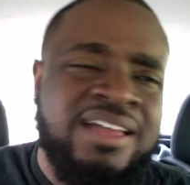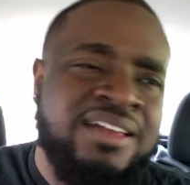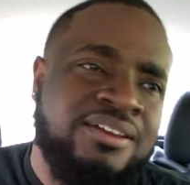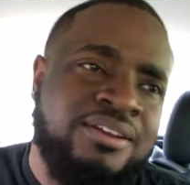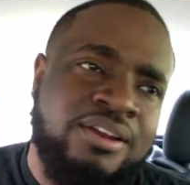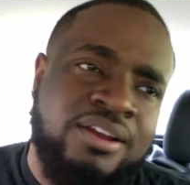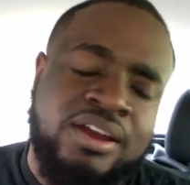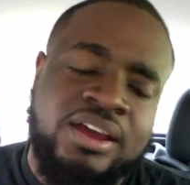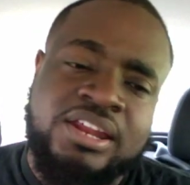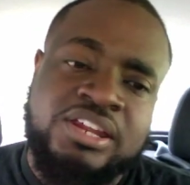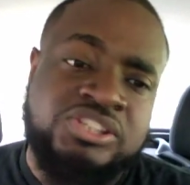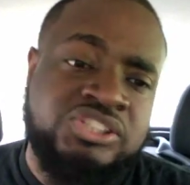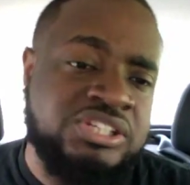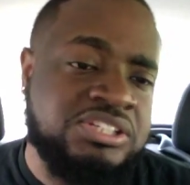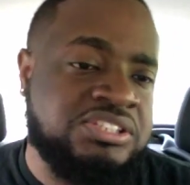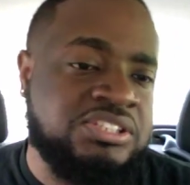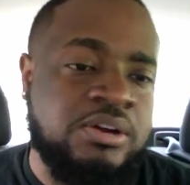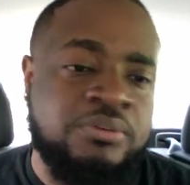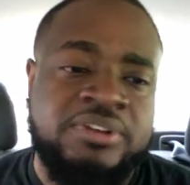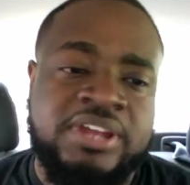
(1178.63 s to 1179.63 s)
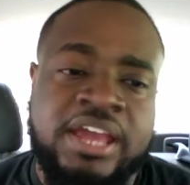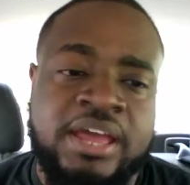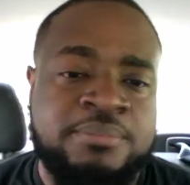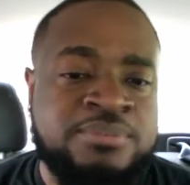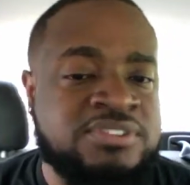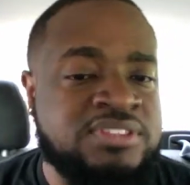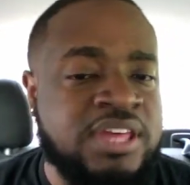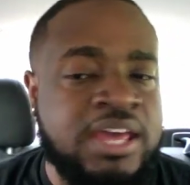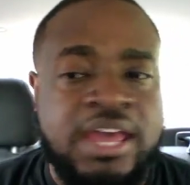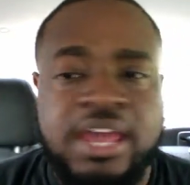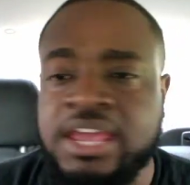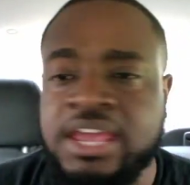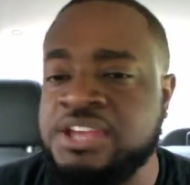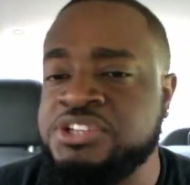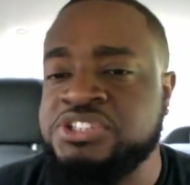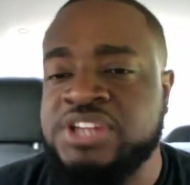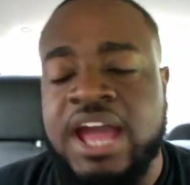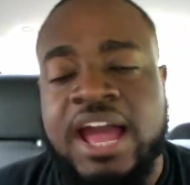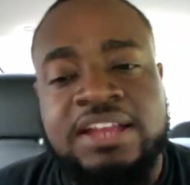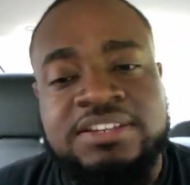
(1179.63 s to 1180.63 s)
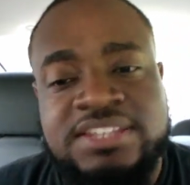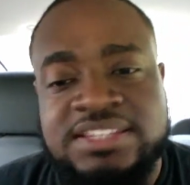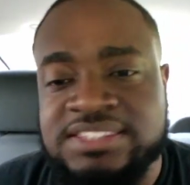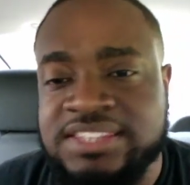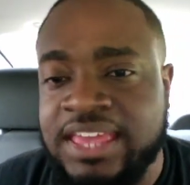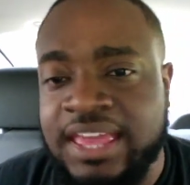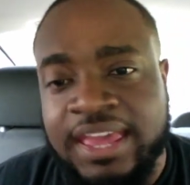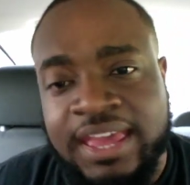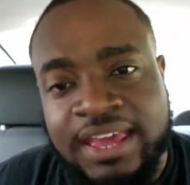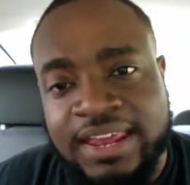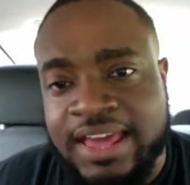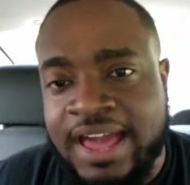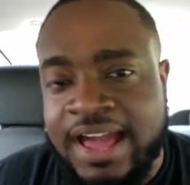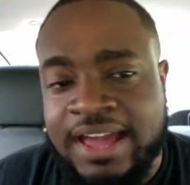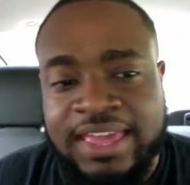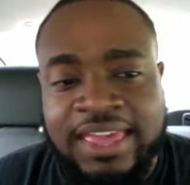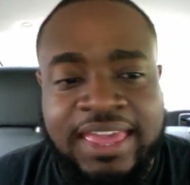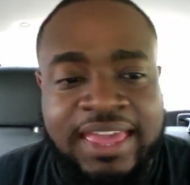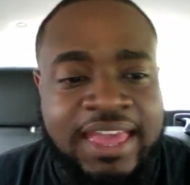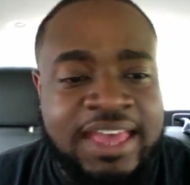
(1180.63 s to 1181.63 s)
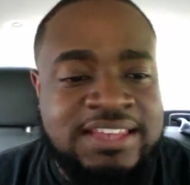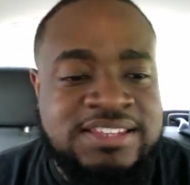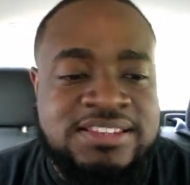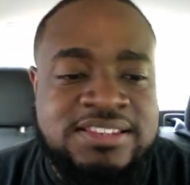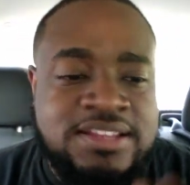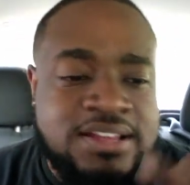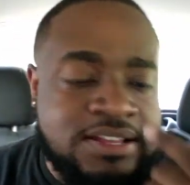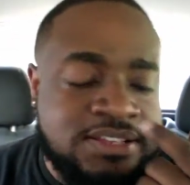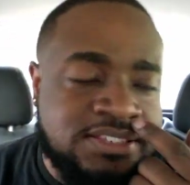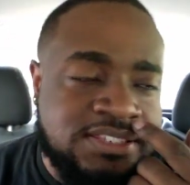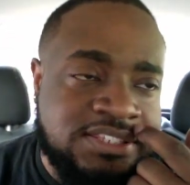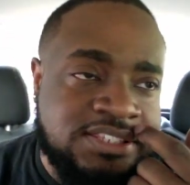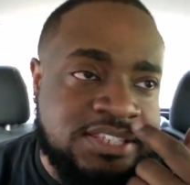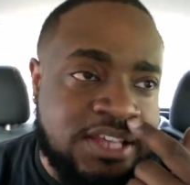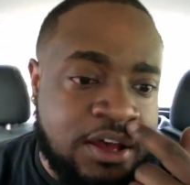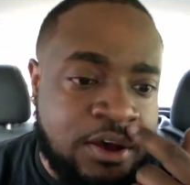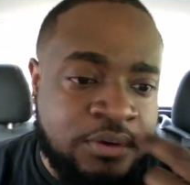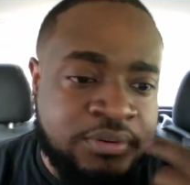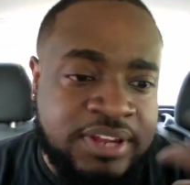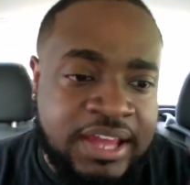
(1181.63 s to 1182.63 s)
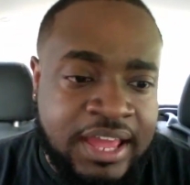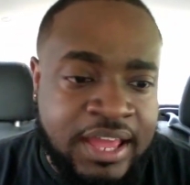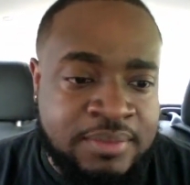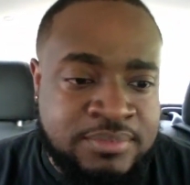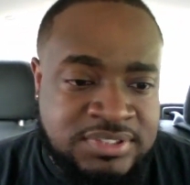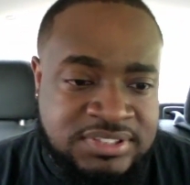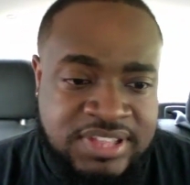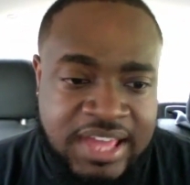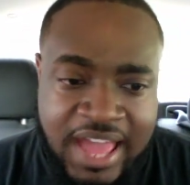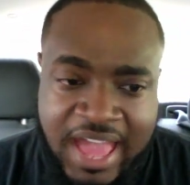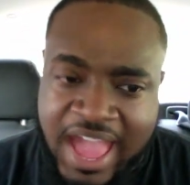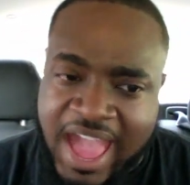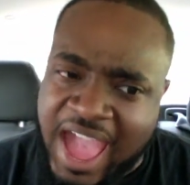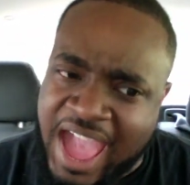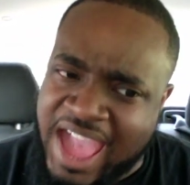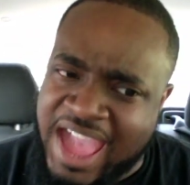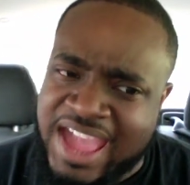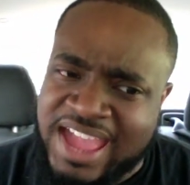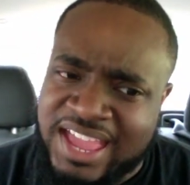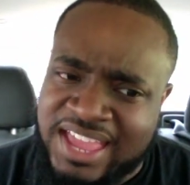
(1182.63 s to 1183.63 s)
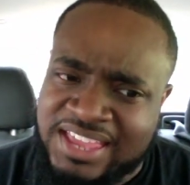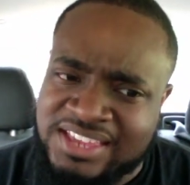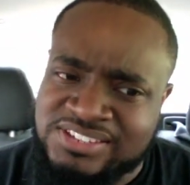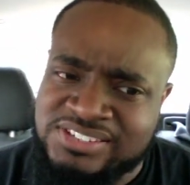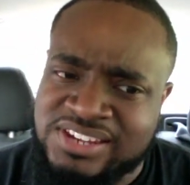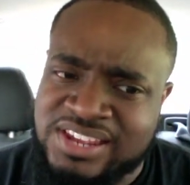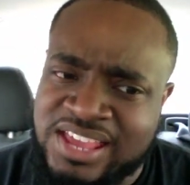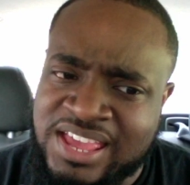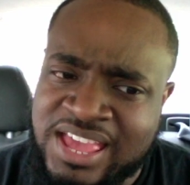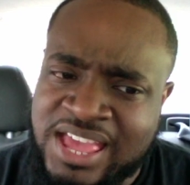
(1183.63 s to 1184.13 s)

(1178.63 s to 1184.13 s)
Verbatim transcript: girl, this shit's so damn staged. I just can't. I can't, it looks so damn staged.